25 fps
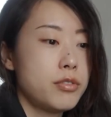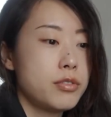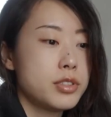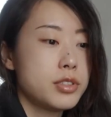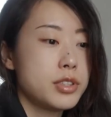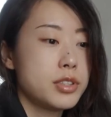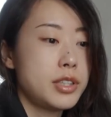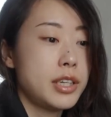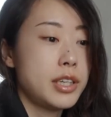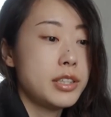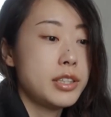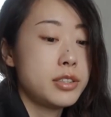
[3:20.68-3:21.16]

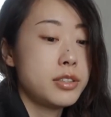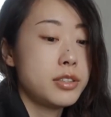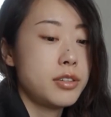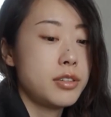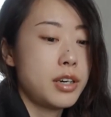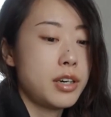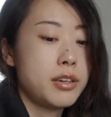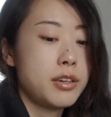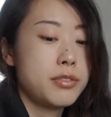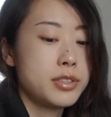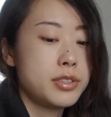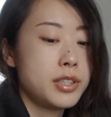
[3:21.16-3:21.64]
still
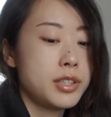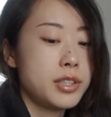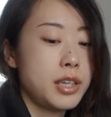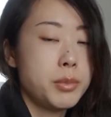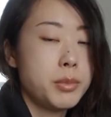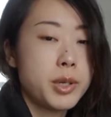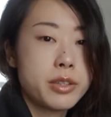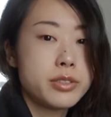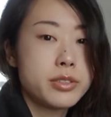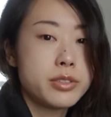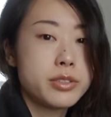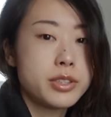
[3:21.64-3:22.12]
have same
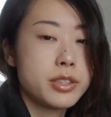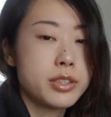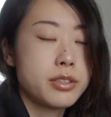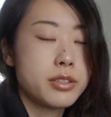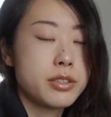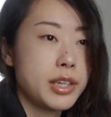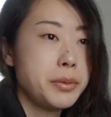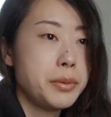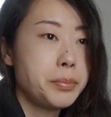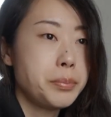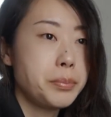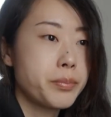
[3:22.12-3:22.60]
culture,
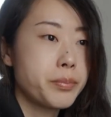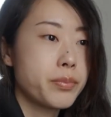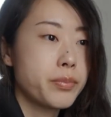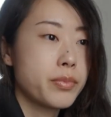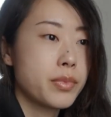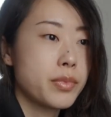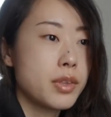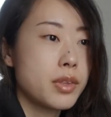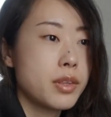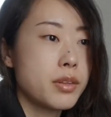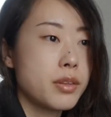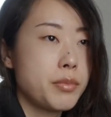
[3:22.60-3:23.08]
right?
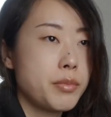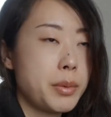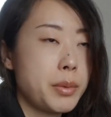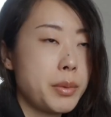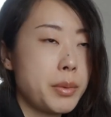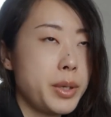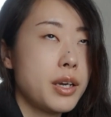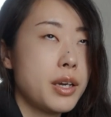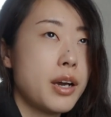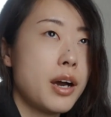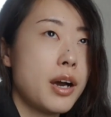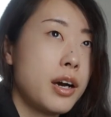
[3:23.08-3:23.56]
I
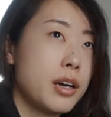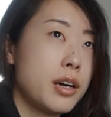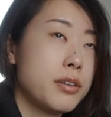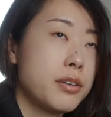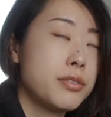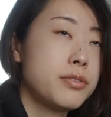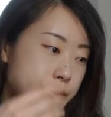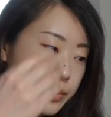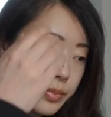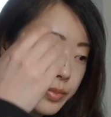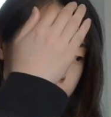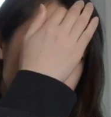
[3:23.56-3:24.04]
mean,
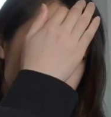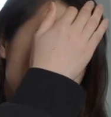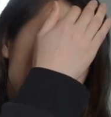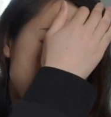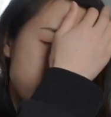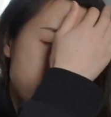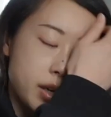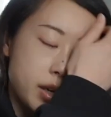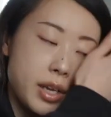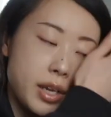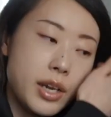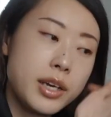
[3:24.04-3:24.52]
half.
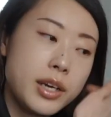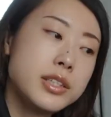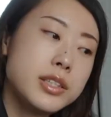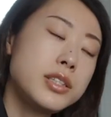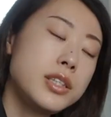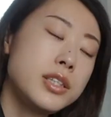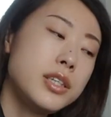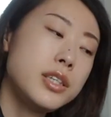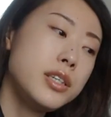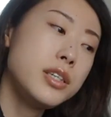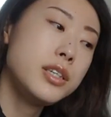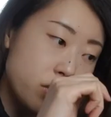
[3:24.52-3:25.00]
And then I
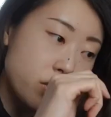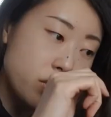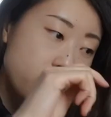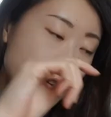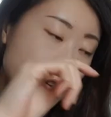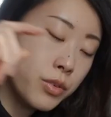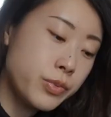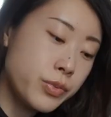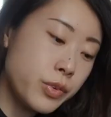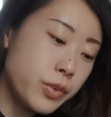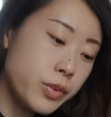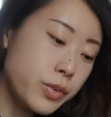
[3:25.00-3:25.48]
see
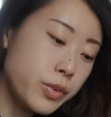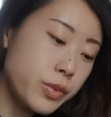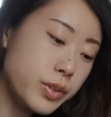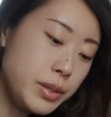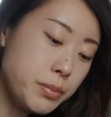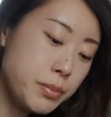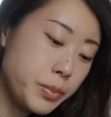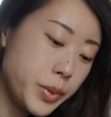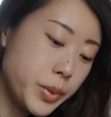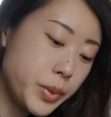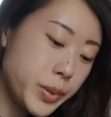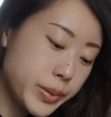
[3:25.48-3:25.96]

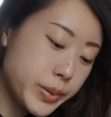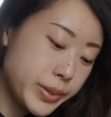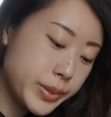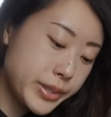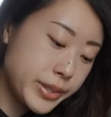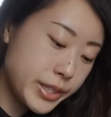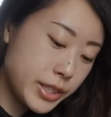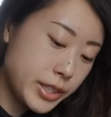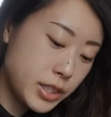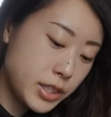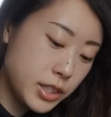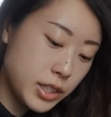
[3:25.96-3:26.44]

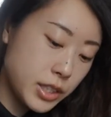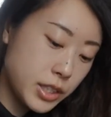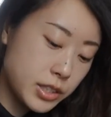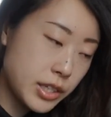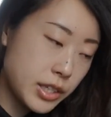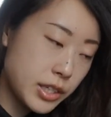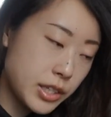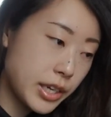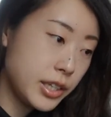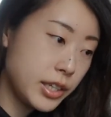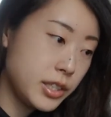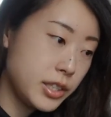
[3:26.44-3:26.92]
foreign-born
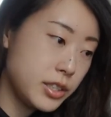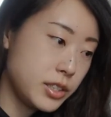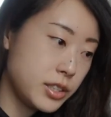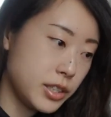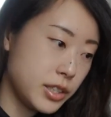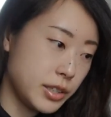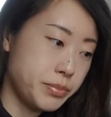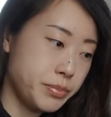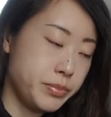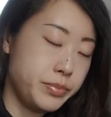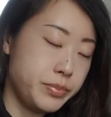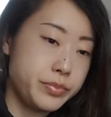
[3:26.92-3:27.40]

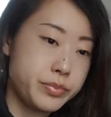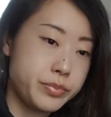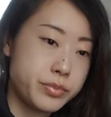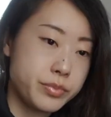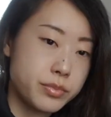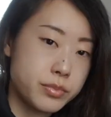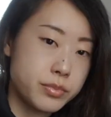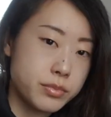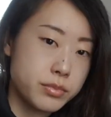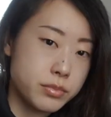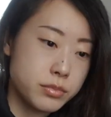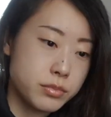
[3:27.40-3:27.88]
Asian
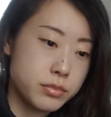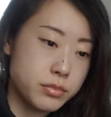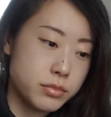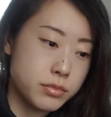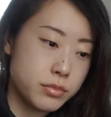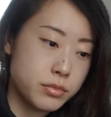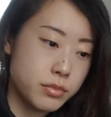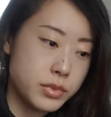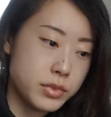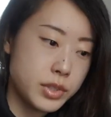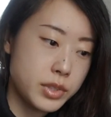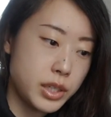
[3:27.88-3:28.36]

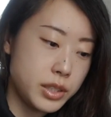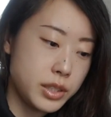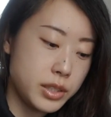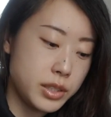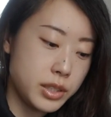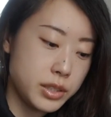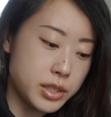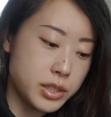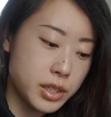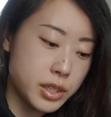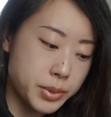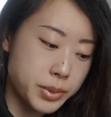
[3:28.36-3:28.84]
dating
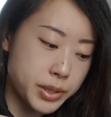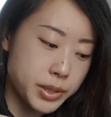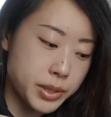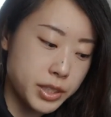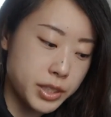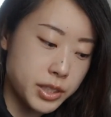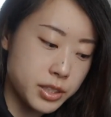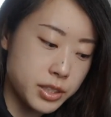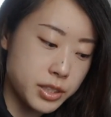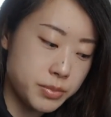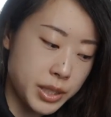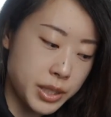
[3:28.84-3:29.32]

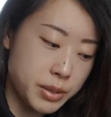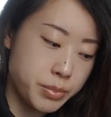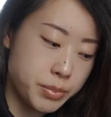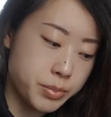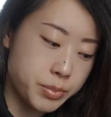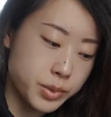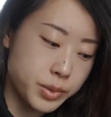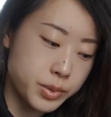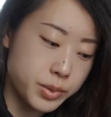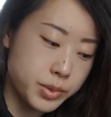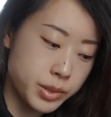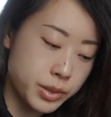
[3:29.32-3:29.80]
Japanese
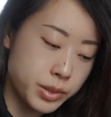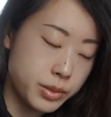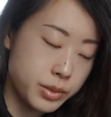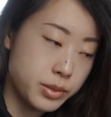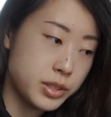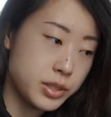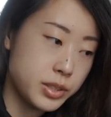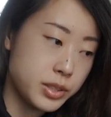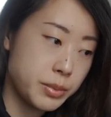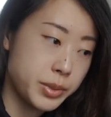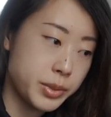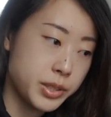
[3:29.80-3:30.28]
people too,
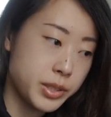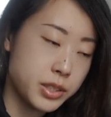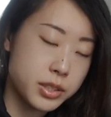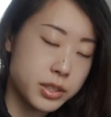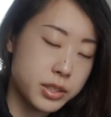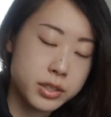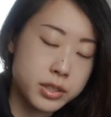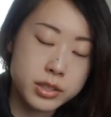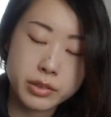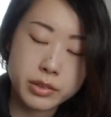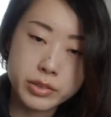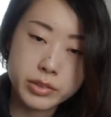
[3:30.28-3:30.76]
Japanese
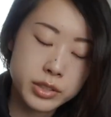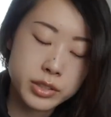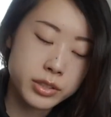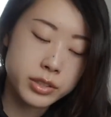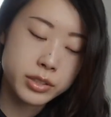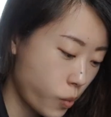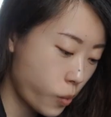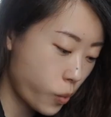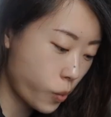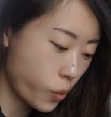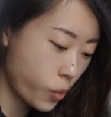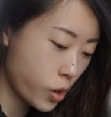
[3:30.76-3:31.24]
girls
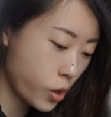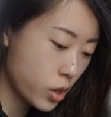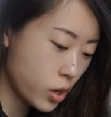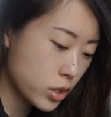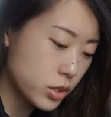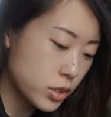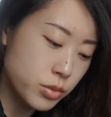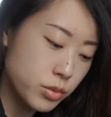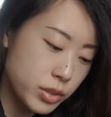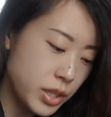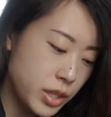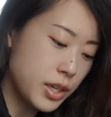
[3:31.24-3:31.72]
too.
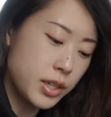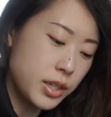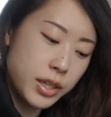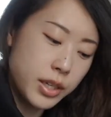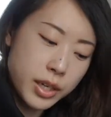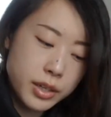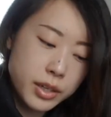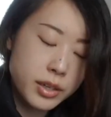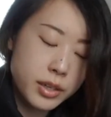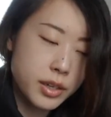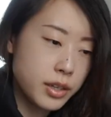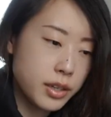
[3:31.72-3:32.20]
So
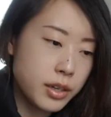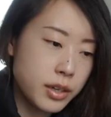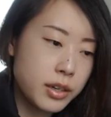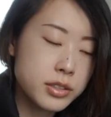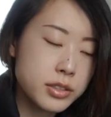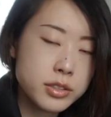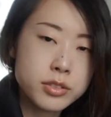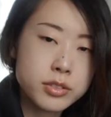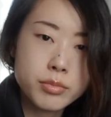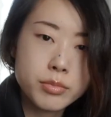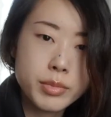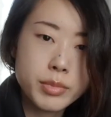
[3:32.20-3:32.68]
yeah, there are
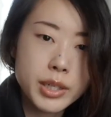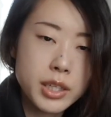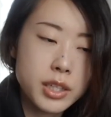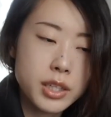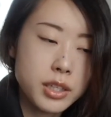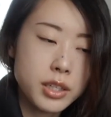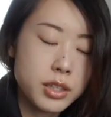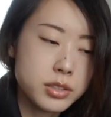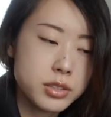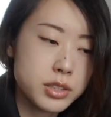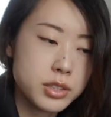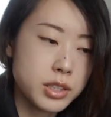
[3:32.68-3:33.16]
so
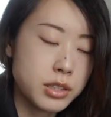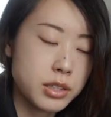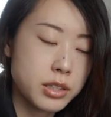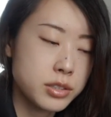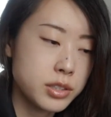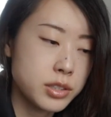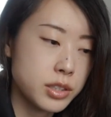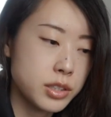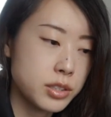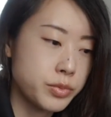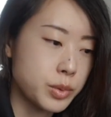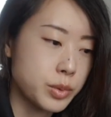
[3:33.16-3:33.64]
many
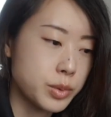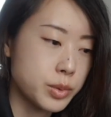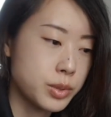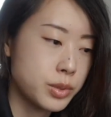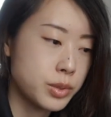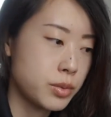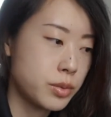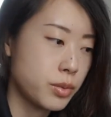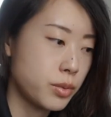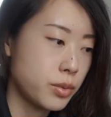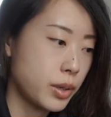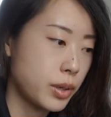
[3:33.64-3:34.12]
successful
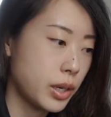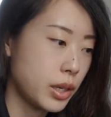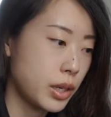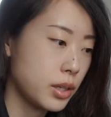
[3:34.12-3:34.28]
story